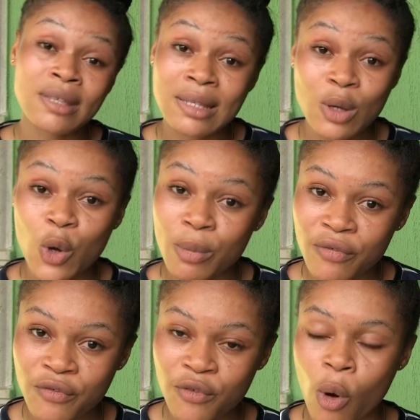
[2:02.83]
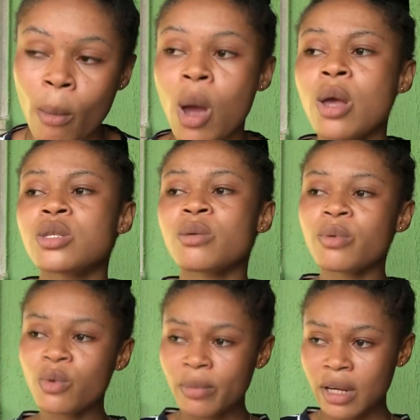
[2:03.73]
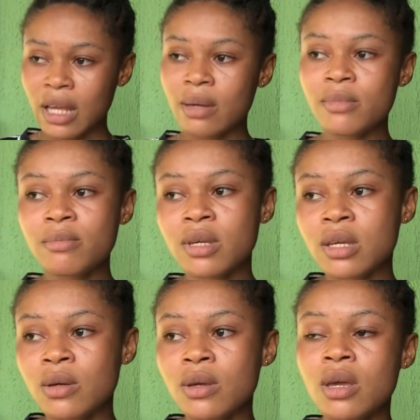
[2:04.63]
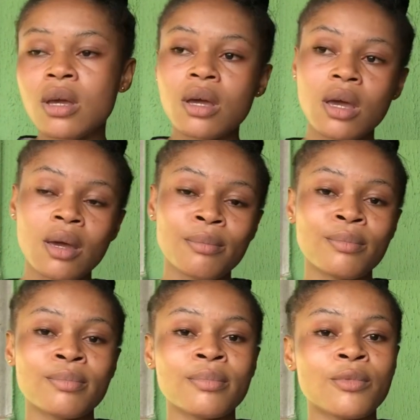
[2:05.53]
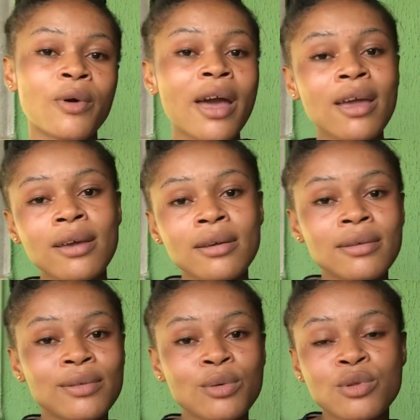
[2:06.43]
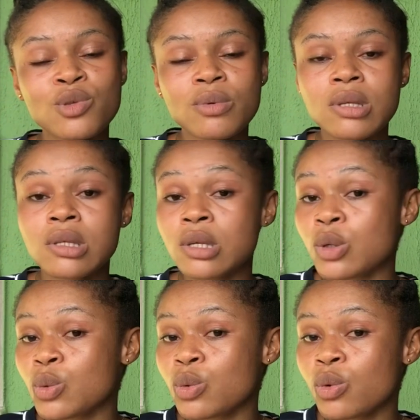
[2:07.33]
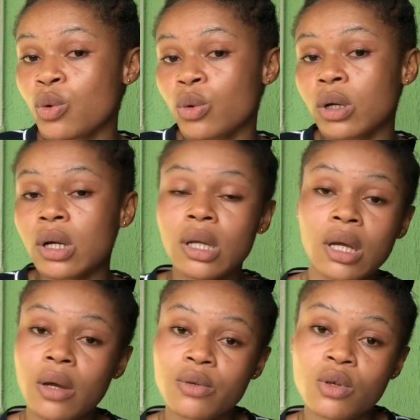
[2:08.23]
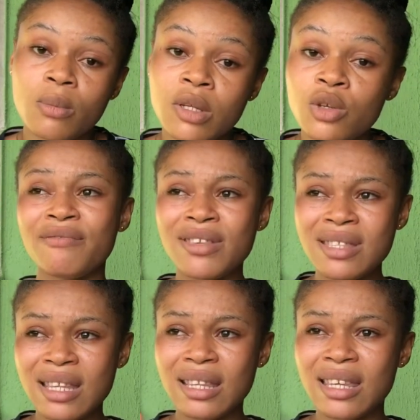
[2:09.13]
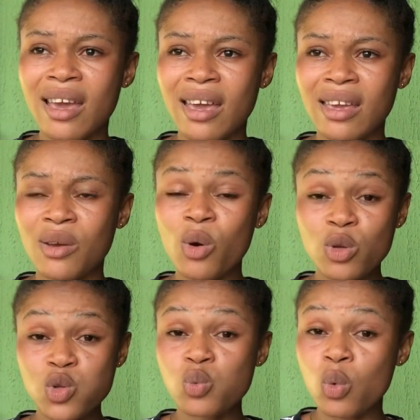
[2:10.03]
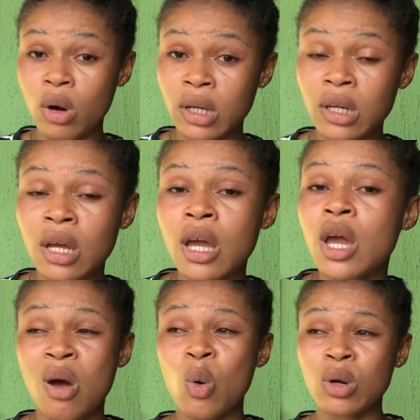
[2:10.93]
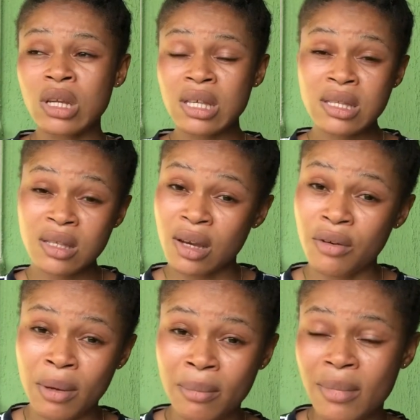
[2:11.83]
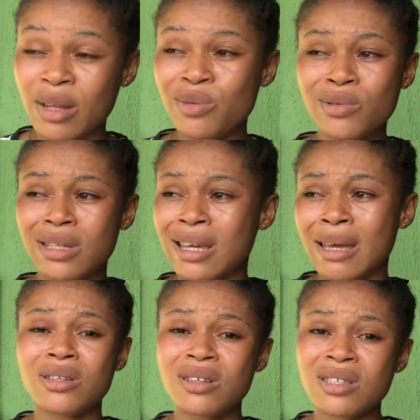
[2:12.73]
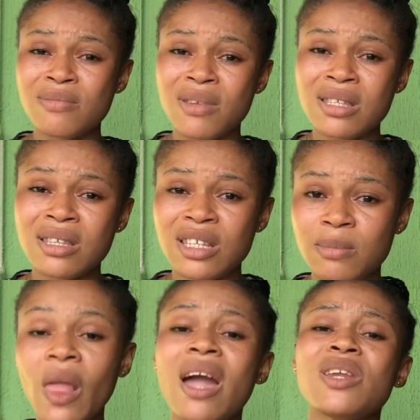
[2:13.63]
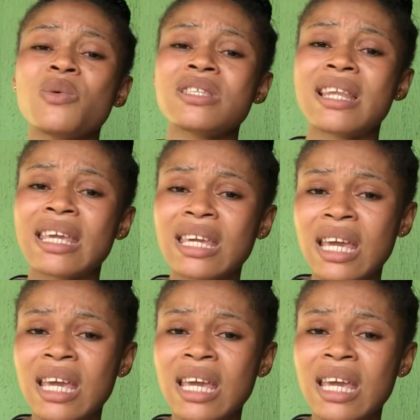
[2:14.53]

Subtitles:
this coming from? Some people will be like, Mimi, why don't we see you on Clean Hubs Committee? Recently, I got one on Instagram. I don't know the guy, just messaged me. And he was like,